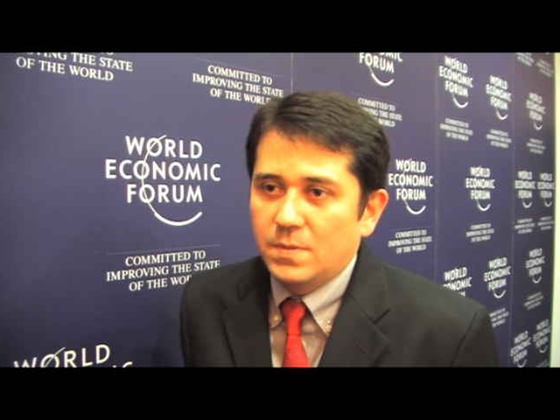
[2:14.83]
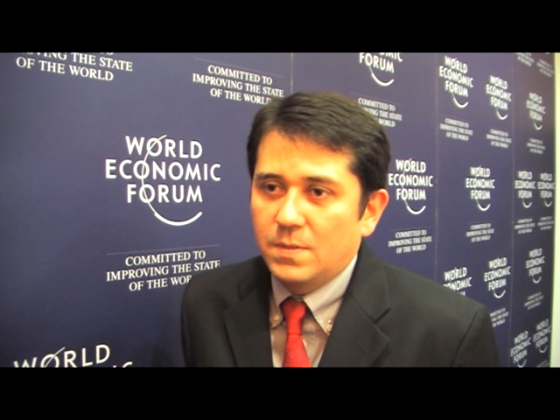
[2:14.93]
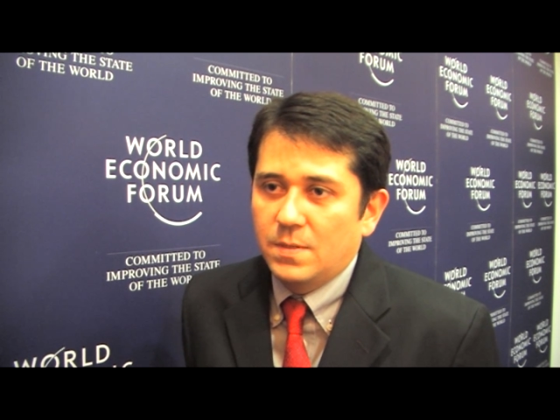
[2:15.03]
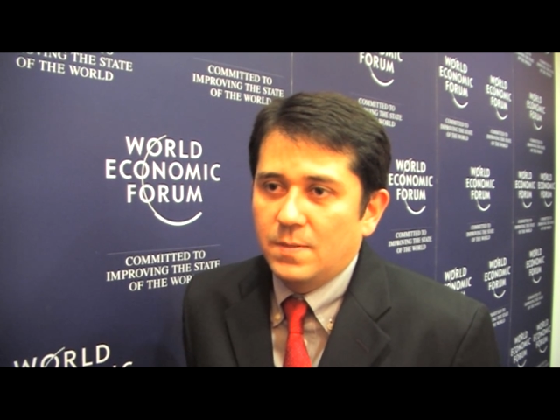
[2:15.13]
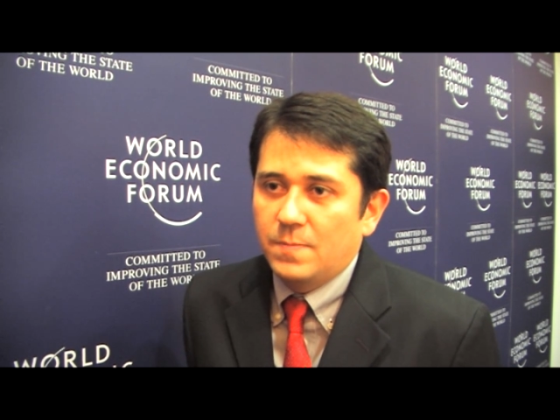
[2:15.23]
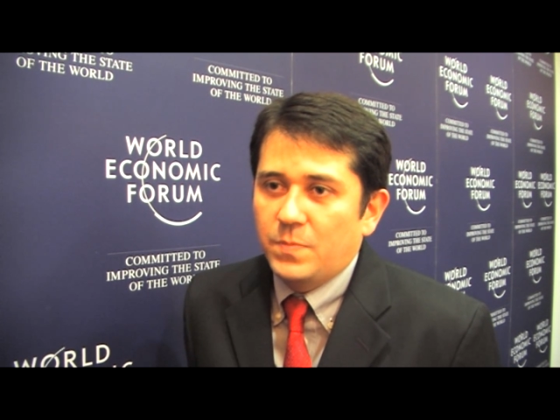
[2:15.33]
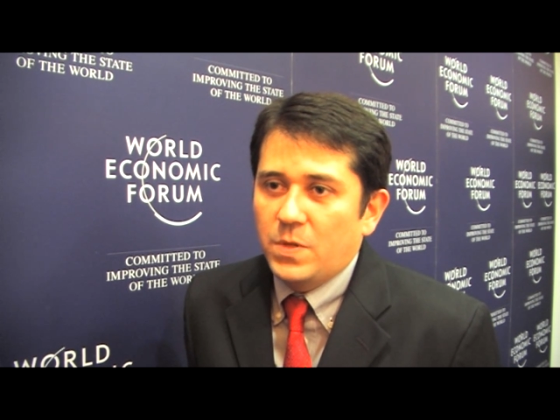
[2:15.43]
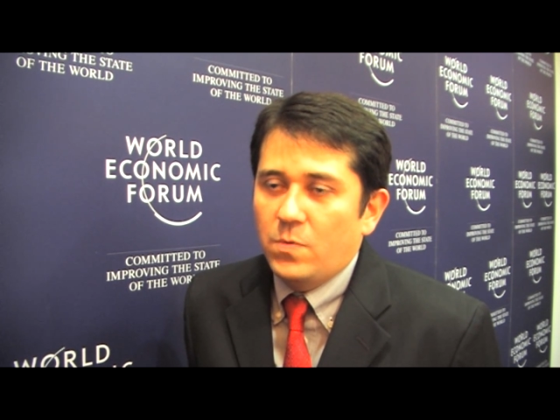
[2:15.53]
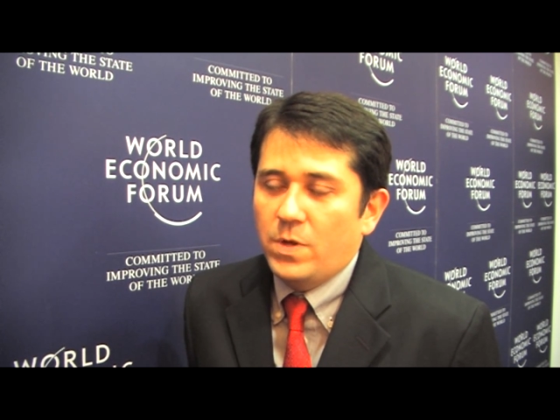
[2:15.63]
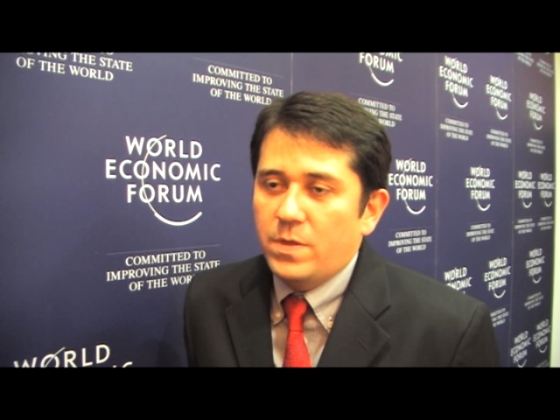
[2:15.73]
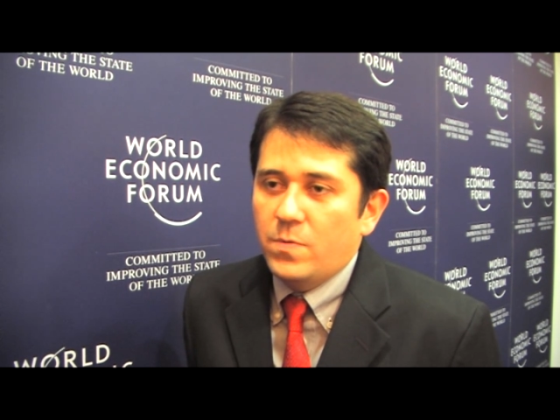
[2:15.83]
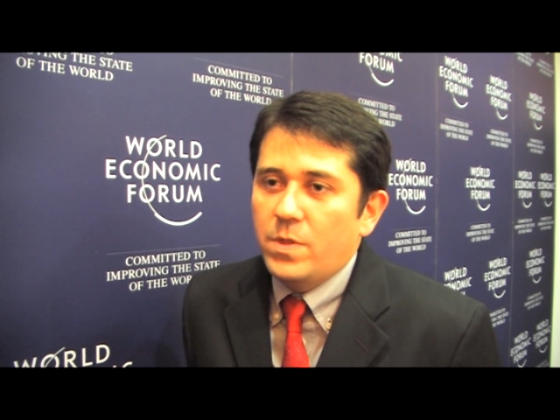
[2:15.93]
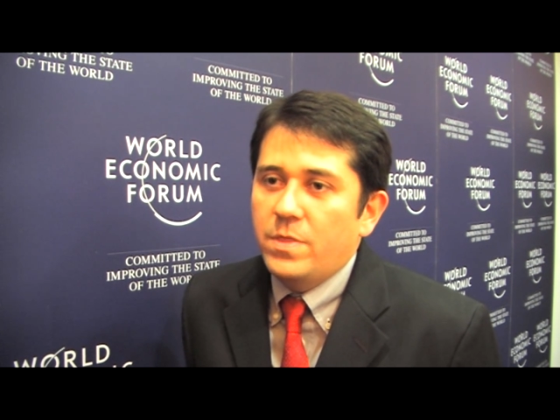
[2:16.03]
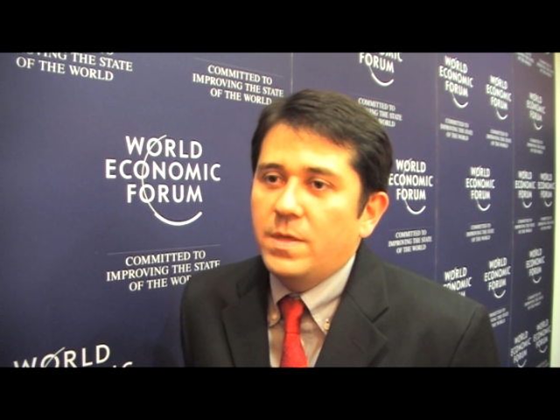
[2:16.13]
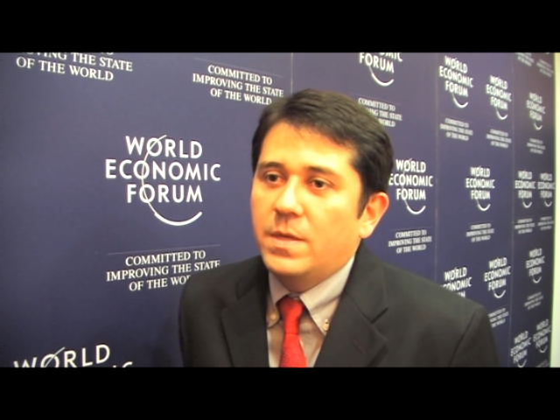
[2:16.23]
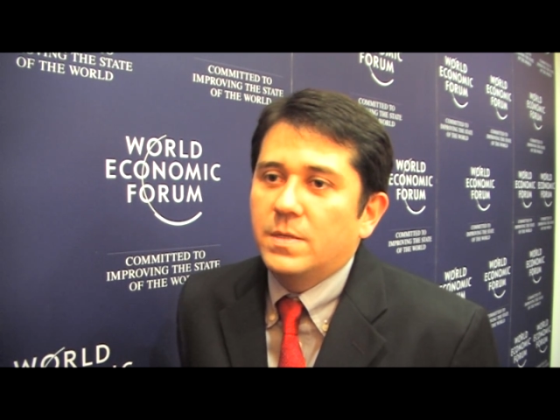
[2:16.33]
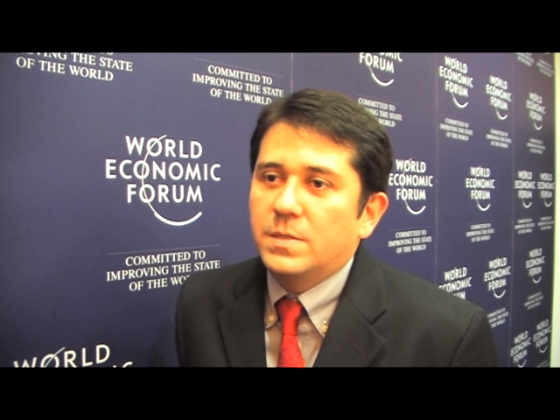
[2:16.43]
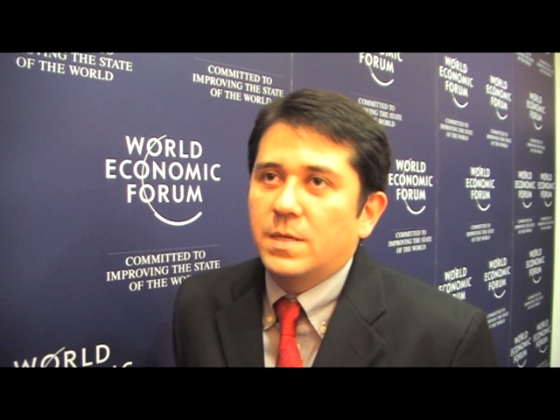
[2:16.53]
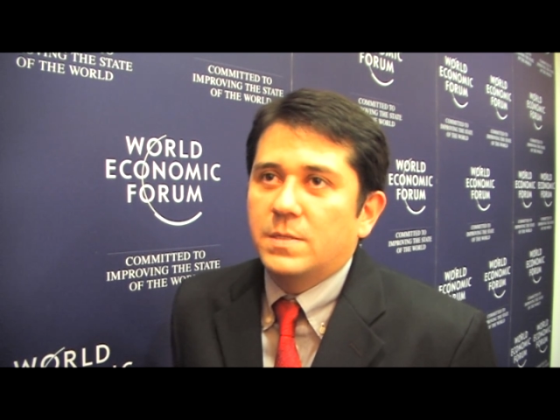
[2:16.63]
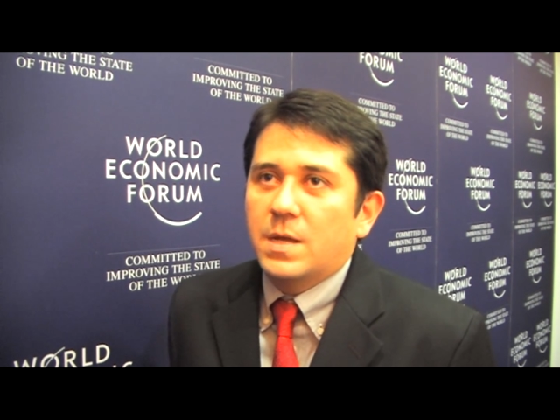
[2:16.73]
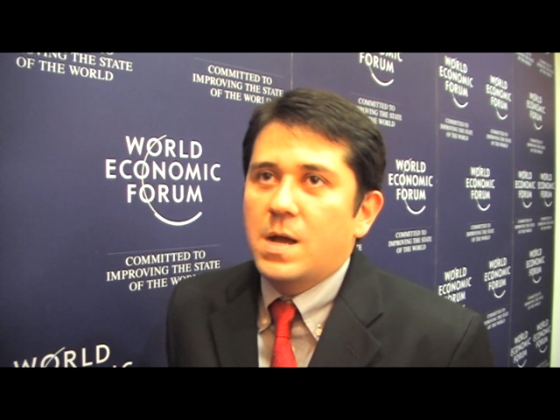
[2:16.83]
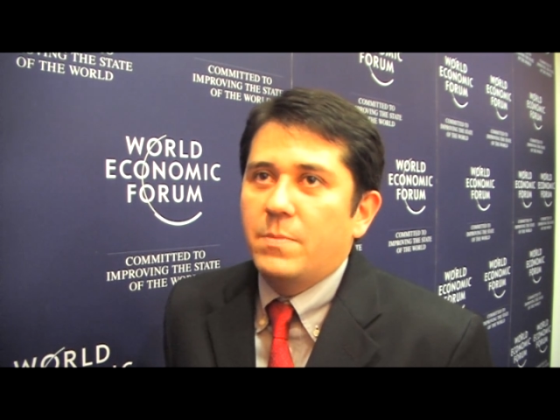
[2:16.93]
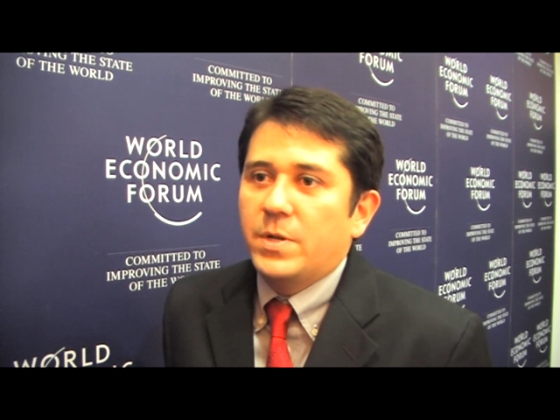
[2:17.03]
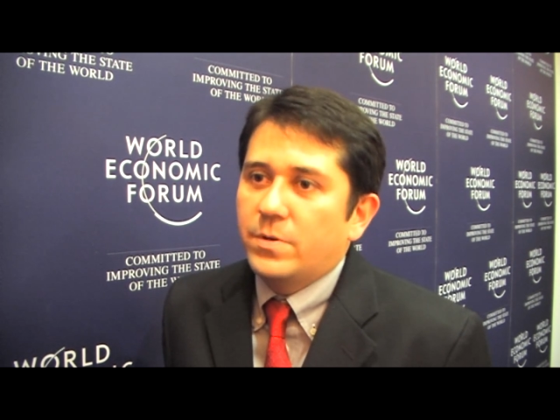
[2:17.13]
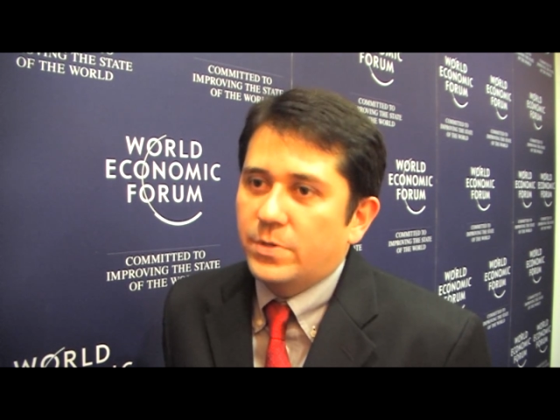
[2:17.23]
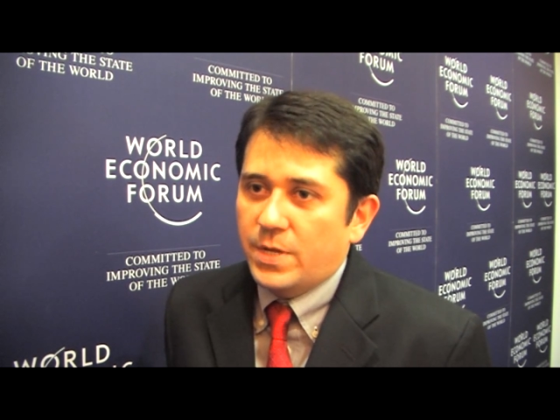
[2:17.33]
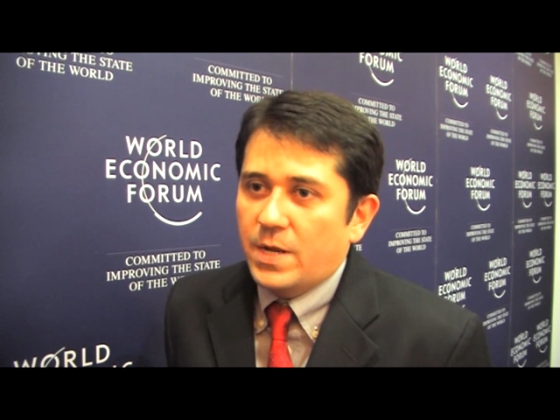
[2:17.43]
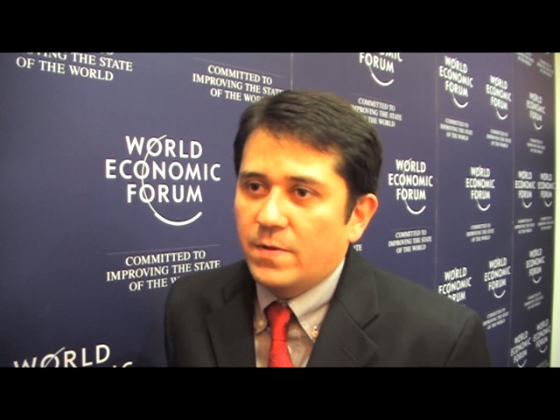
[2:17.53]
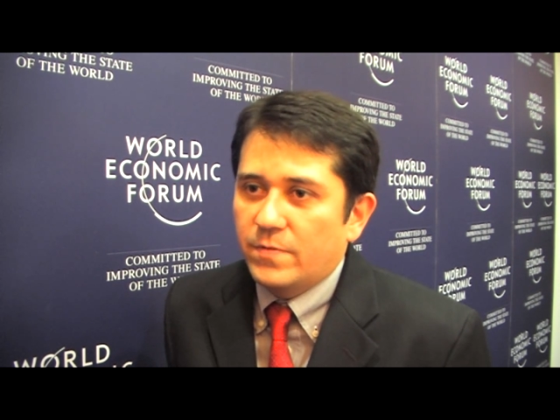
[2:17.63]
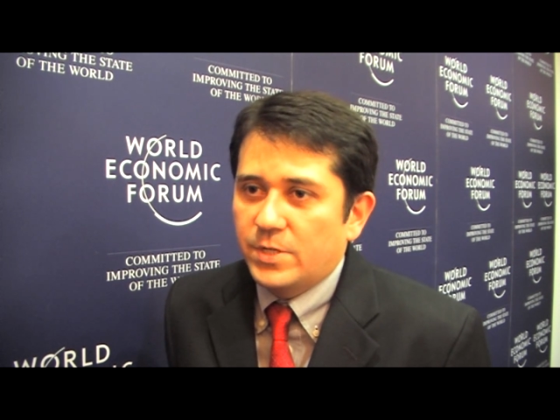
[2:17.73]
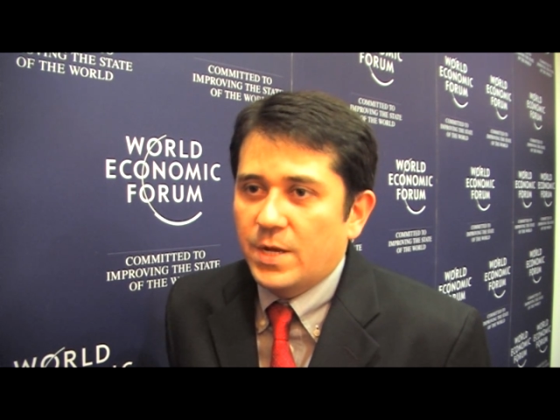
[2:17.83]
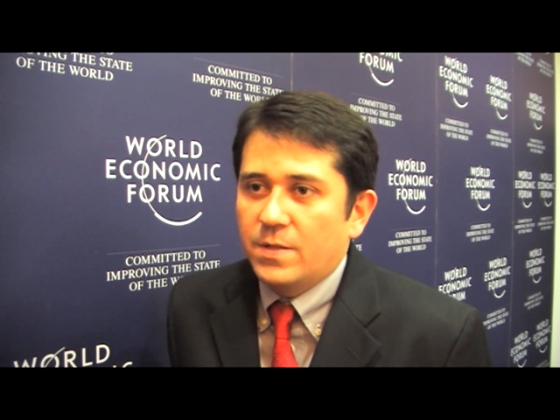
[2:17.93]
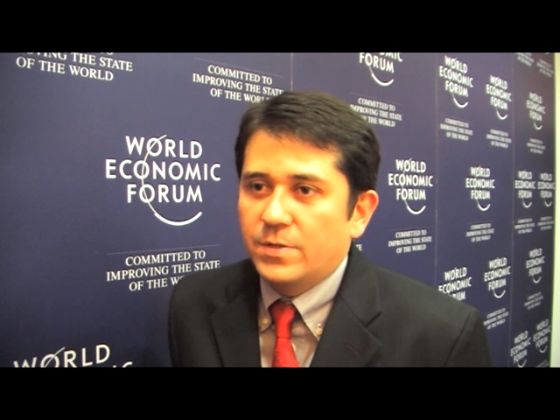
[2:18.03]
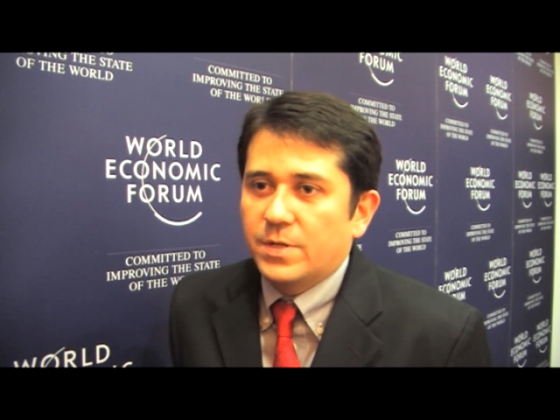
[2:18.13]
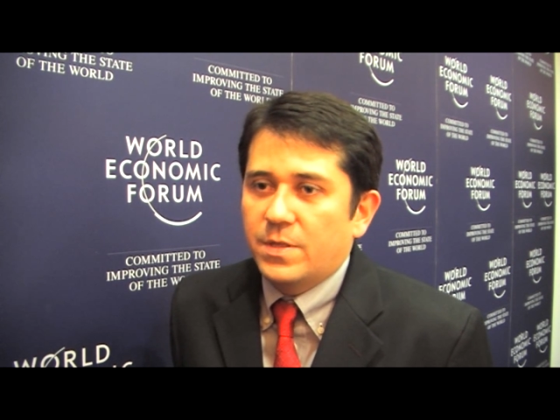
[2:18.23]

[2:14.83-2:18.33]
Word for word: lead to? Well, I think one thing is a common understanding of the challenge.